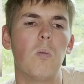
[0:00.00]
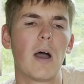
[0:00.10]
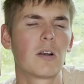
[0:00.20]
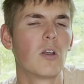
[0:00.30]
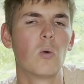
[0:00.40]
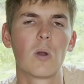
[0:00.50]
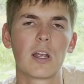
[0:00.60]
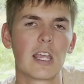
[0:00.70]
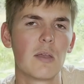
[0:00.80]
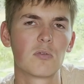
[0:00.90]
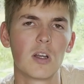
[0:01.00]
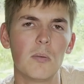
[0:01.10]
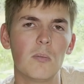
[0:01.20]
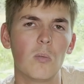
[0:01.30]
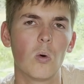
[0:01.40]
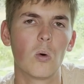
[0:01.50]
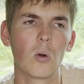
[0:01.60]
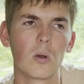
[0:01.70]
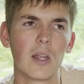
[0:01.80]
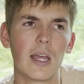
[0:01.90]
I don't know where it came from
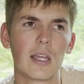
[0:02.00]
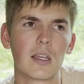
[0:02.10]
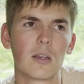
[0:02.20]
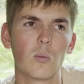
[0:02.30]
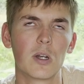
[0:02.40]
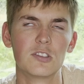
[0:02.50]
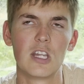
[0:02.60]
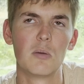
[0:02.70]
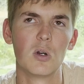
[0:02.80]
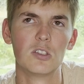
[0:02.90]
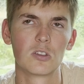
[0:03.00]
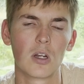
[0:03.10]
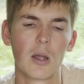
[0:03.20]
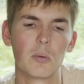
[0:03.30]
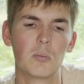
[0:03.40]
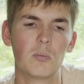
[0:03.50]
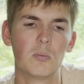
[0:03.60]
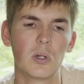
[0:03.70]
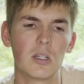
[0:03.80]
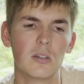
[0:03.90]
or like what his name was, or I would
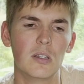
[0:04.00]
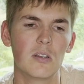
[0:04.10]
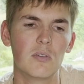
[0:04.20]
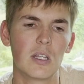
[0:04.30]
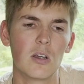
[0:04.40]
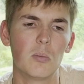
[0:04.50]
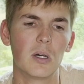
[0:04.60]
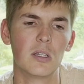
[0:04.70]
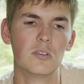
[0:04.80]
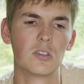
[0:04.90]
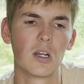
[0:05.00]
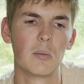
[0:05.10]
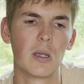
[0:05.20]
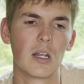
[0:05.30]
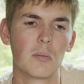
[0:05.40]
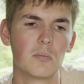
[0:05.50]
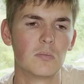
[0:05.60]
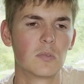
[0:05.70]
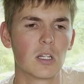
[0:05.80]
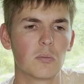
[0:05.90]
put it in the video, but sorry, man, I'm
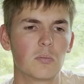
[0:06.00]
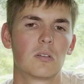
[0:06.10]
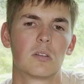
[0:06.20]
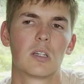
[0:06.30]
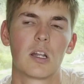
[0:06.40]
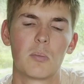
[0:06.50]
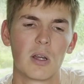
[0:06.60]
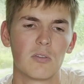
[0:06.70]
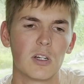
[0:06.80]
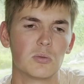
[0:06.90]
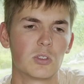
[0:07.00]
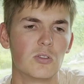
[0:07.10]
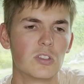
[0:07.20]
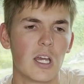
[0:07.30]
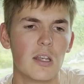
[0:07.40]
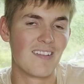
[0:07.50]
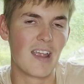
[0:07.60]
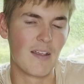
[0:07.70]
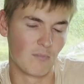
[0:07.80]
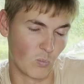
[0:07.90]
gonna kind of paraphrase what you said.
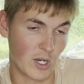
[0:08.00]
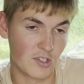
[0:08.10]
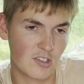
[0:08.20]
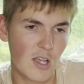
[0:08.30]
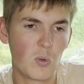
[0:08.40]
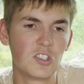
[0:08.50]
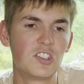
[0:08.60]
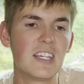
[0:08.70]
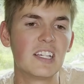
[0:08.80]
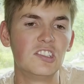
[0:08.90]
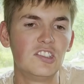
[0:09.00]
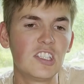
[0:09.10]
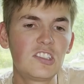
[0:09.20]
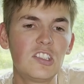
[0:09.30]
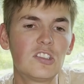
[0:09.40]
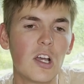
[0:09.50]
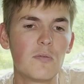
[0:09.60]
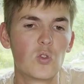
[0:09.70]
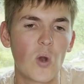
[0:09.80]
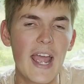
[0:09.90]
And what he said was the existence
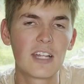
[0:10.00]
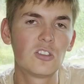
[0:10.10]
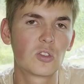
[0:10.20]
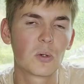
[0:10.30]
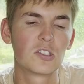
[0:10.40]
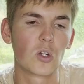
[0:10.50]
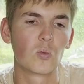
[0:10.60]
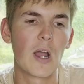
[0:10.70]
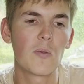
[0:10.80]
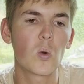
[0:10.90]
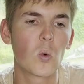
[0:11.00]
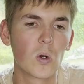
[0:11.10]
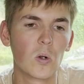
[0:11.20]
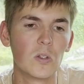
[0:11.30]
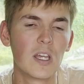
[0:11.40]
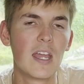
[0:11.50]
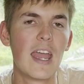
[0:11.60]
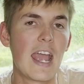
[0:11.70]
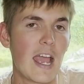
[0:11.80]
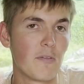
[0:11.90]
of dragon stories around the world
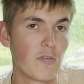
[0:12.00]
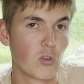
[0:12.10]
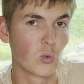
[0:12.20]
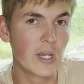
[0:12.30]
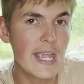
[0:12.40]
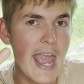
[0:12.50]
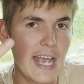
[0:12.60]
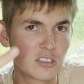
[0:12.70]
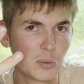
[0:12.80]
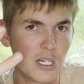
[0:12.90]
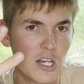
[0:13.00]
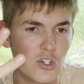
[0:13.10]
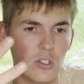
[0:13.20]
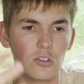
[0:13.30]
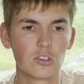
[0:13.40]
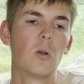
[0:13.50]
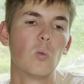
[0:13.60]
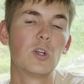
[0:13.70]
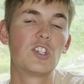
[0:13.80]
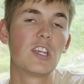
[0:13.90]
have three explanations,
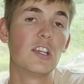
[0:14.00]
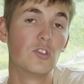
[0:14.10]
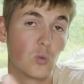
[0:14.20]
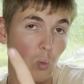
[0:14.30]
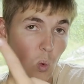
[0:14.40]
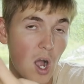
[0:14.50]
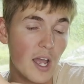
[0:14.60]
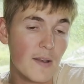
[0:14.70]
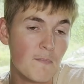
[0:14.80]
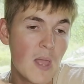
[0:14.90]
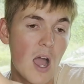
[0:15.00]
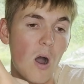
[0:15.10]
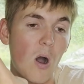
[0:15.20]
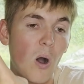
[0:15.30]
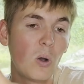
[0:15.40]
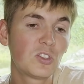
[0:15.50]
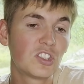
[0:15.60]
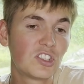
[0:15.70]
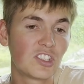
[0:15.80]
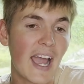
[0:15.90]
which is one, all
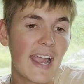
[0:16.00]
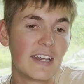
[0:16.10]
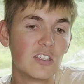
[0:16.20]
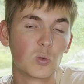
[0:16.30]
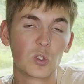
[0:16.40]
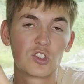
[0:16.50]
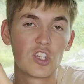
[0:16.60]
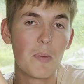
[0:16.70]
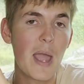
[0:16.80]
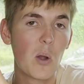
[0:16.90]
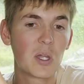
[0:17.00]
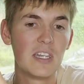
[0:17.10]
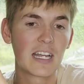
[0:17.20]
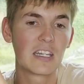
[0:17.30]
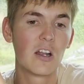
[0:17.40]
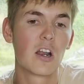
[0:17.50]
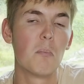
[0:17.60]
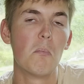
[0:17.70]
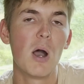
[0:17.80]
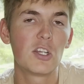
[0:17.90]
societies were somehow connected on a
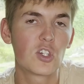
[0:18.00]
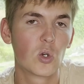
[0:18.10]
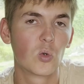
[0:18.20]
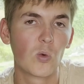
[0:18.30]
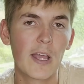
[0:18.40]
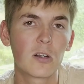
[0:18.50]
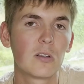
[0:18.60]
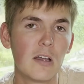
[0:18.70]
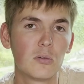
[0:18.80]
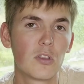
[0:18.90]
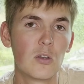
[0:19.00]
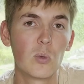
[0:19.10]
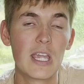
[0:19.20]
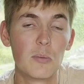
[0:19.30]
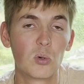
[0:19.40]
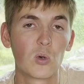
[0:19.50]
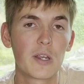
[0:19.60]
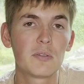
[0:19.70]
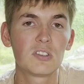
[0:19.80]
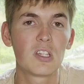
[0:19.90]
much greater level than we had
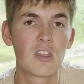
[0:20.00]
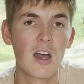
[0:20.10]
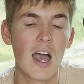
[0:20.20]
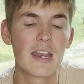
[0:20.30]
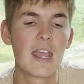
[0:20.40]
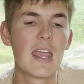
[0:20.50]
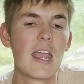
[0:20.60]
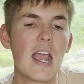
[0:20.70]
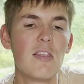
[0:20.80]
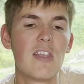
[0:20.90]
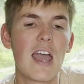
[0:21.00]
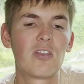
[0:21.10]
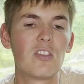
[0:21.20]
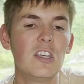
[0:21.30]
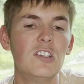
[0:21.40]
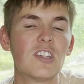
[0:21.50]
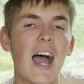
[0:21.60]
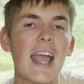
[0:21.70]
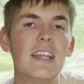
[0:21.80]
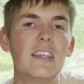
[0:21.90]
previously thought, and that these
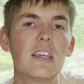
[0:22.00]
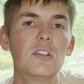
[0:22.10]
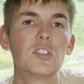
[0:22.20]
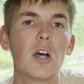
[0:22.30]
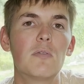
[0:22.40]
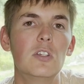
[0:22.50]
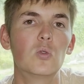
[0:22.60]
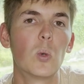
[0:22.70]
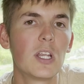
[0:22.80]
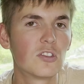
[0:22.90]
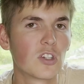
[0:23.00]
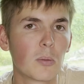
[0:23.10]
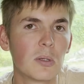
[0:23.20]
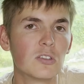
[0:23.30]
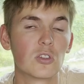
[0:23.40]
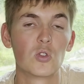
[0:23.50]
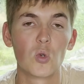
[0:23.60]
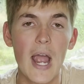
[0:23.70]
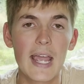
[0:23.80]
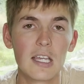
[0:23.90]
ideas of these winged serpents or
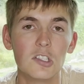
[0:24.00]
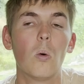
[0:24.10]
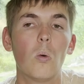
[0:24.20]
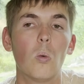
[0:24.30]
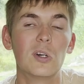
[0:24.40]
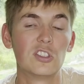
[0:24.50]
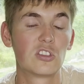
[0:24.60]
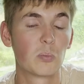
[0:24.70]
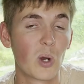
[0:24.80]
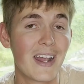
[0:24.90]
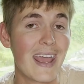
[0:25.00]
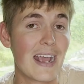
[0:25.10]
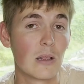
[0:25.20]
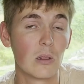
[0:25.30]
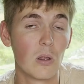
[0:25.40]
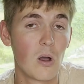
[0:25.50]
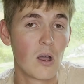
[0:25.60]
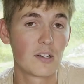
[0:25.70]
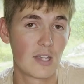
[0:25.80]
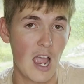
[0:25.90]
dragons was spread a
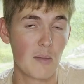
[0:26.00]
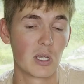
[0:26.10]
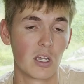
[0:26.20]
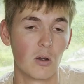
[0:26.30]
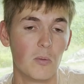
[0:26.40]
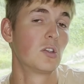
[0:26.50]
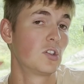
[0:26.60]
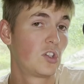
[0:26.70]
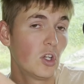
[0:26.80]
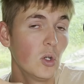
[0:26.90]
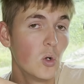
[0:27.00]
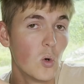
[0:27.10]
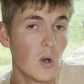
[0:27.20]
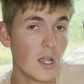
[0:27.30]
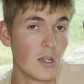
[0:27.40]
long time ago. Two,